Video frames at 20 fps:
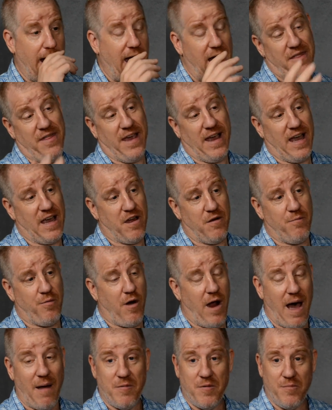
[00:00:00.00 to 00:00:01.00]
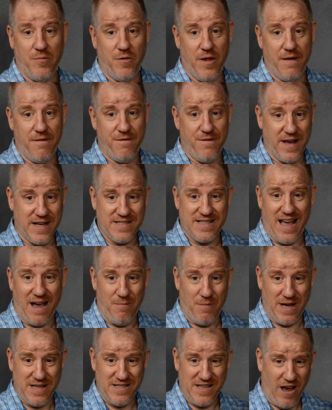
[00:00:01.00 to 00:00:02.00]
I think I could probably fix
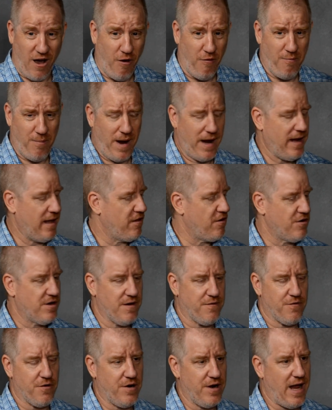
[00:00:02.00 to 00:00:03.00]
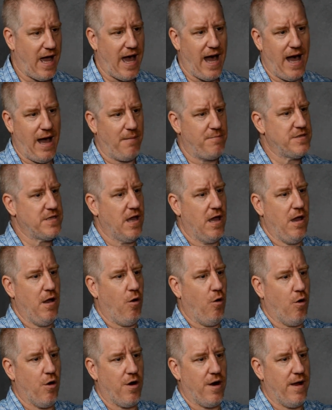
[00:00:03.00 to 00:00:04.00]
that myself by either different knobs
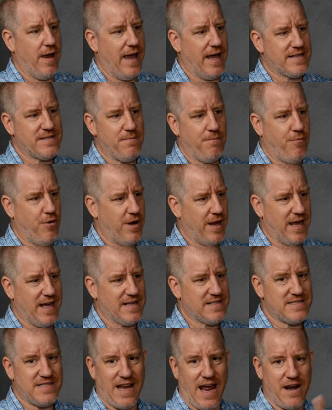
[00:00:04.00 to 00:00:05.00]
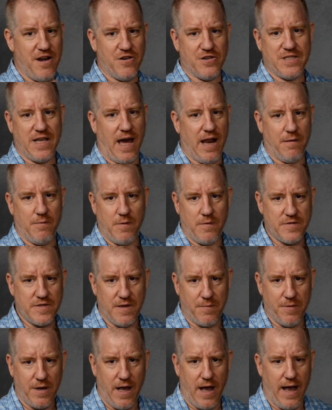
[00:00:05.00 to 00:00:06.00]
or putting extenders on them of
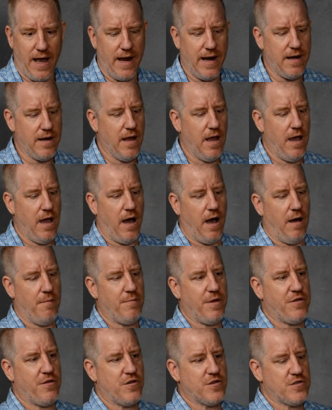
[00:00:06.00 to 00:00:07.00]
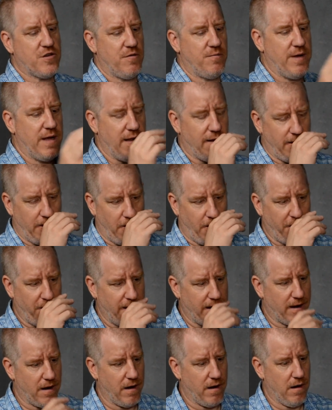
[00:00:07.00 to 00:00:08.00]
some kind, but those could be a little
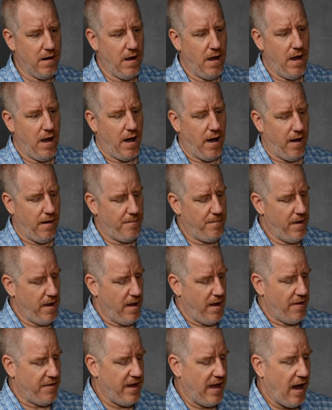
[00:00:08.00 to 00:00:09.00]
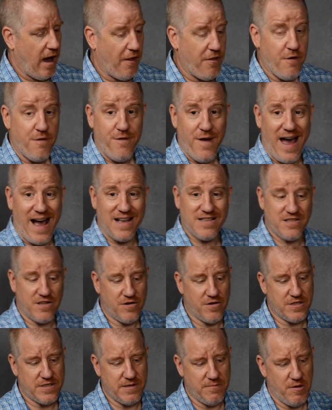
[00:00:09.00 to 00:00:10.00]
thicker. The other
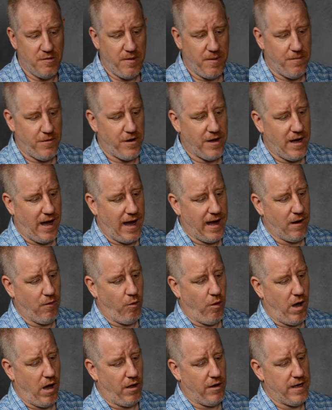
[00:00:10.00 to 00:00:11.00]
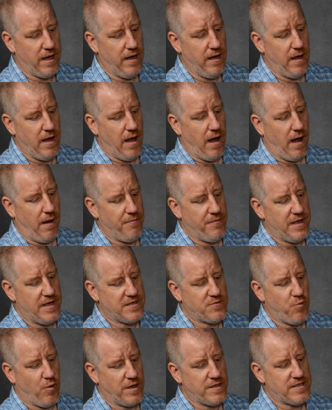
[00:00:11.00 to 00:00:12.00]
fasteners seem to be pretty high quality.
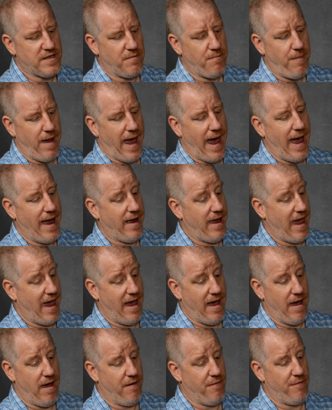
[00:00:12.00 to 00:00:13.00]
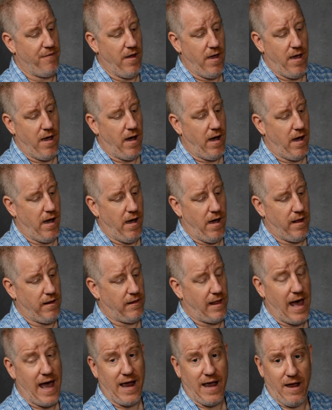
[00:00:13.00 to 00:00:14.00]
These ones in back have
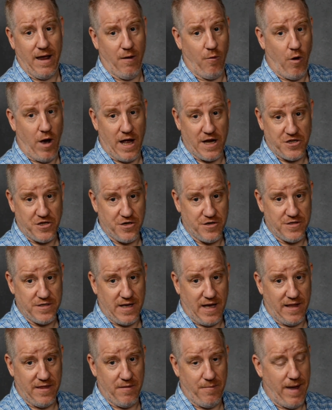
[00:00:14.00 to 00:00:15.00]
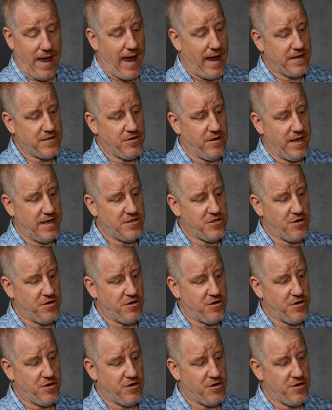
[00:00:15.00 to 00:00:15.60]
locking washers on the back, so they